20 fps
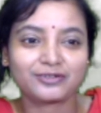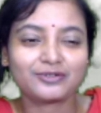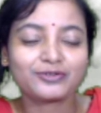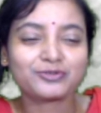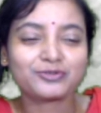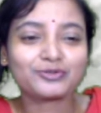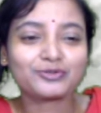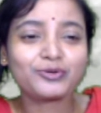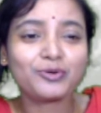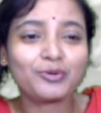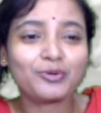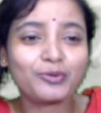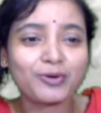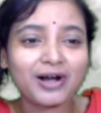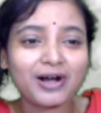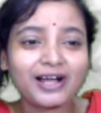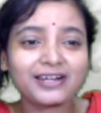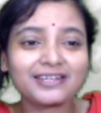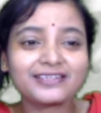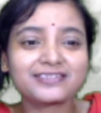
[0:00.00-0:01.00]
So
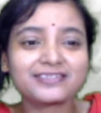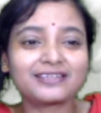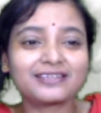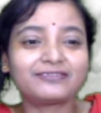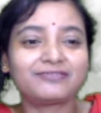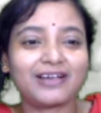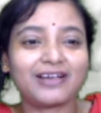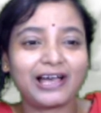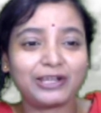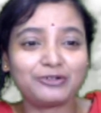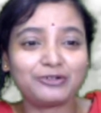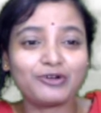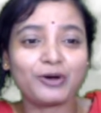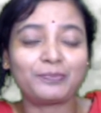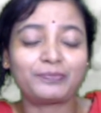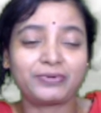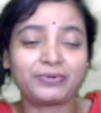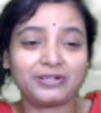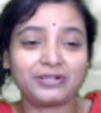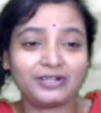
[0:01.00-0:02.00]
what is the value
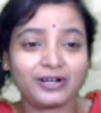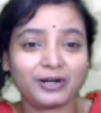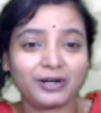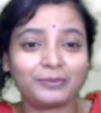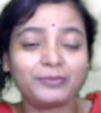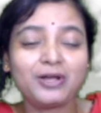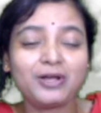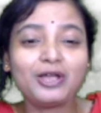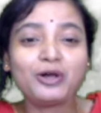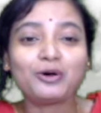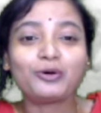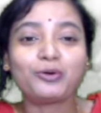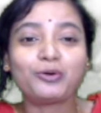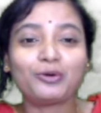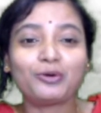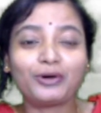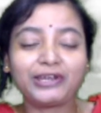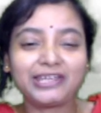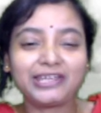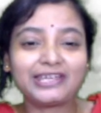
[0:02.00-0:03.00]
of freedom
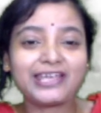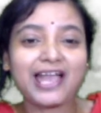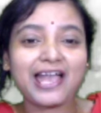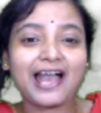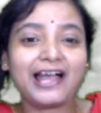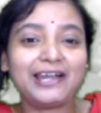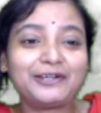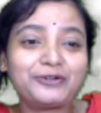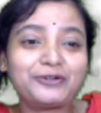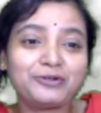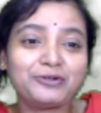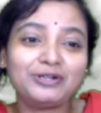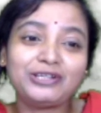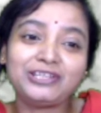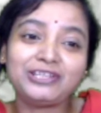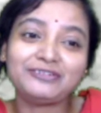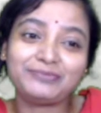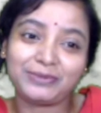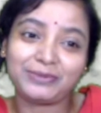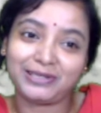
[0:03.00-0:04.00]
when he had to
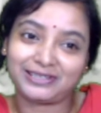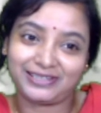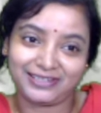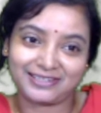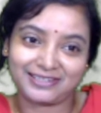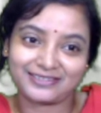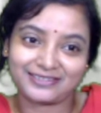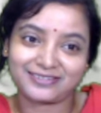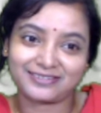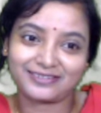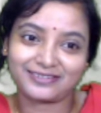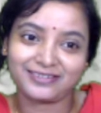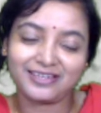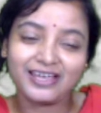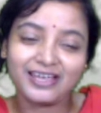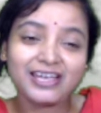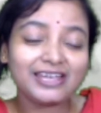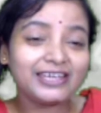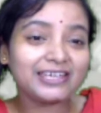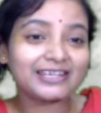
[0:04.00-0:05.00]
leave Athens?
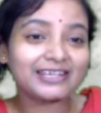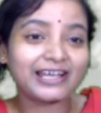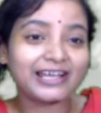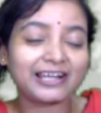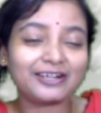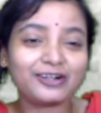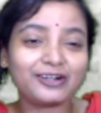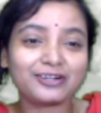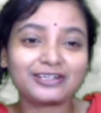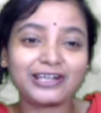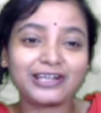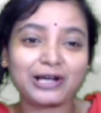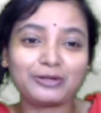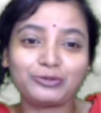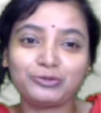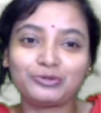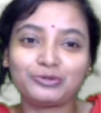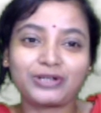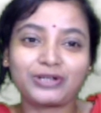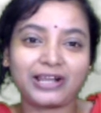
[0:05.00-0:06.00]
He cannot now
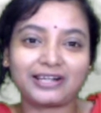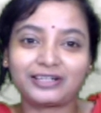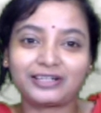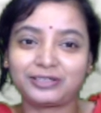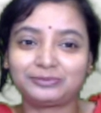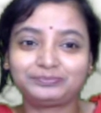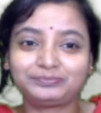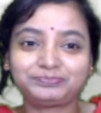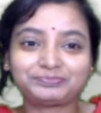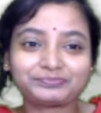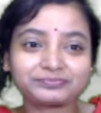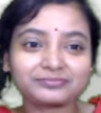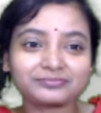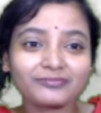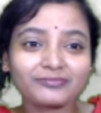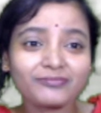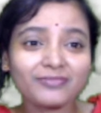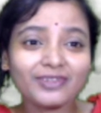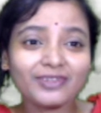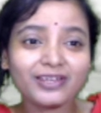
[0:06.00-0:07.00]
look at
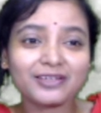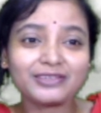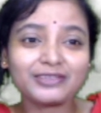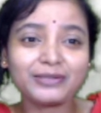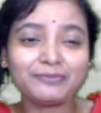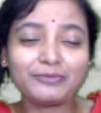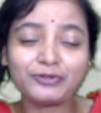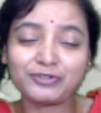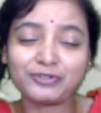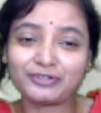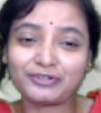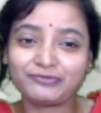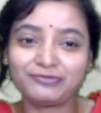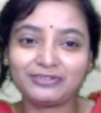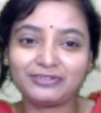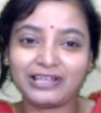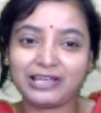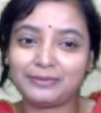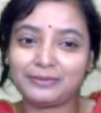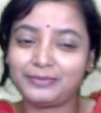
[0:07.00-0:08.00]
the
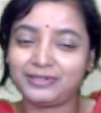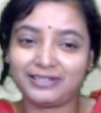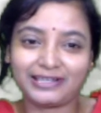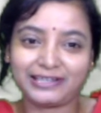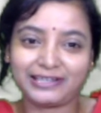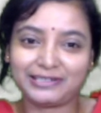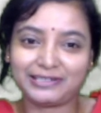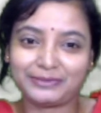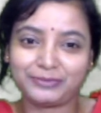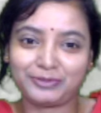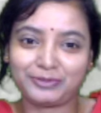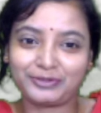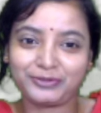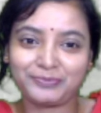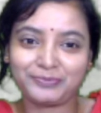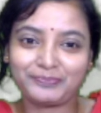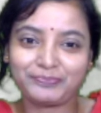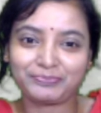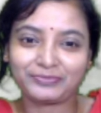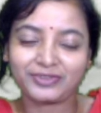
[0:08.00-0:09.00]
beautiful Emily anymore.
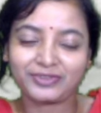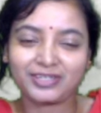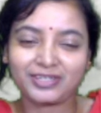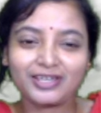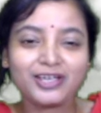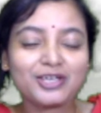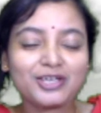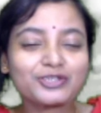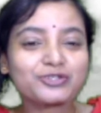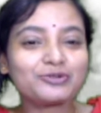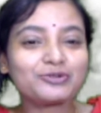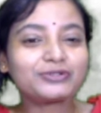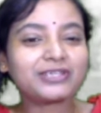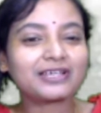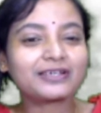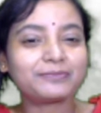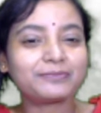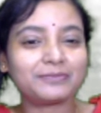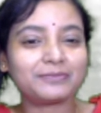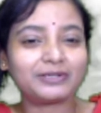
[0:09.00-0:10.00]
So
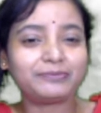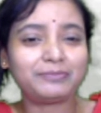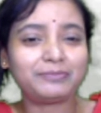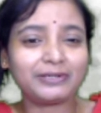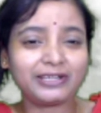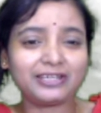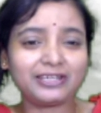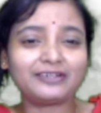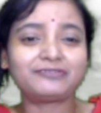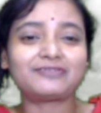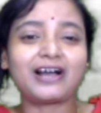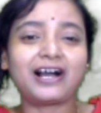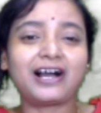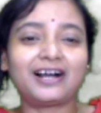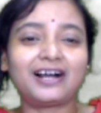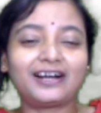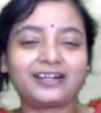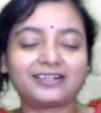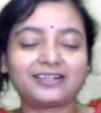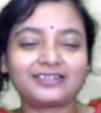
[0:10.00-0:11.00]
with a bereaved
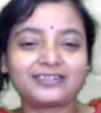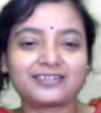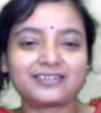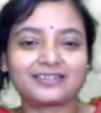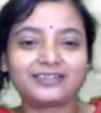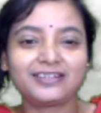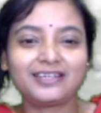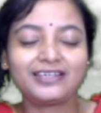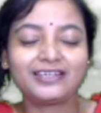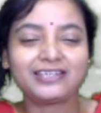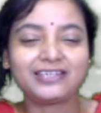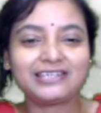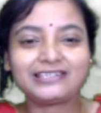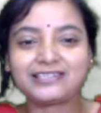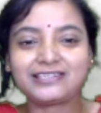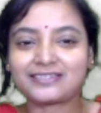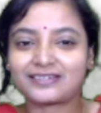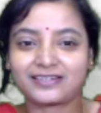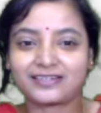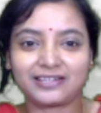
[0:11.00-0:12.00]
heart, he
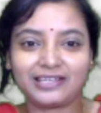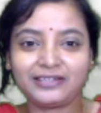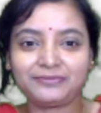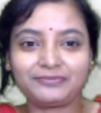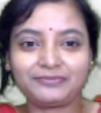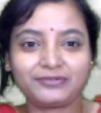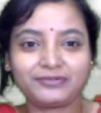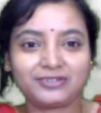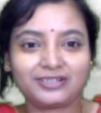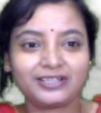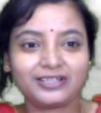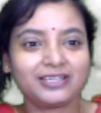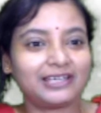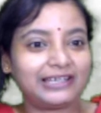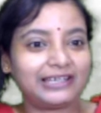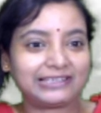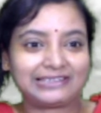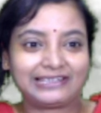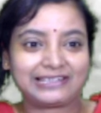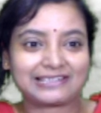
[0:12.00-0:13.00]
just left
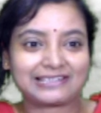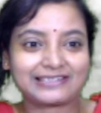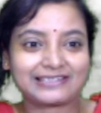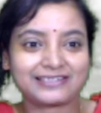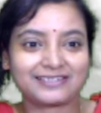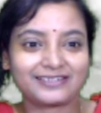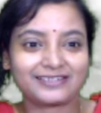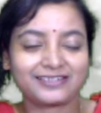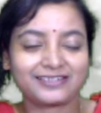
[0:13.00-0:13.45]
Athens.